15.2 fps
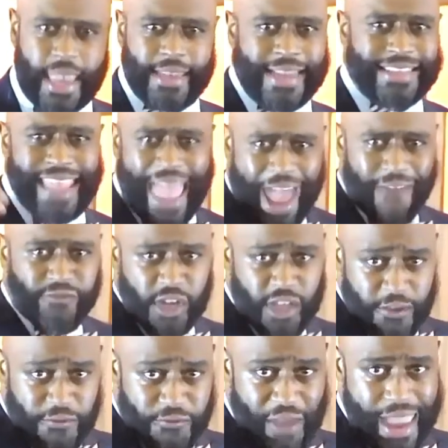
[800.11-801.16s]
that Satan is
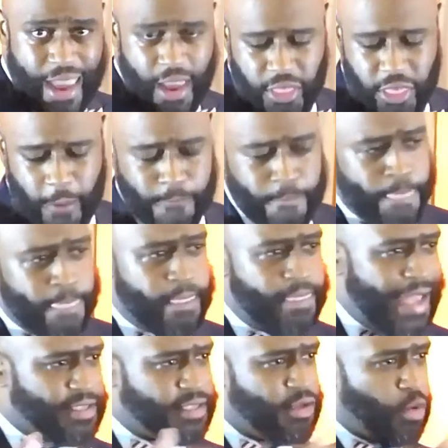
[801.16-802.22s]
after your faith.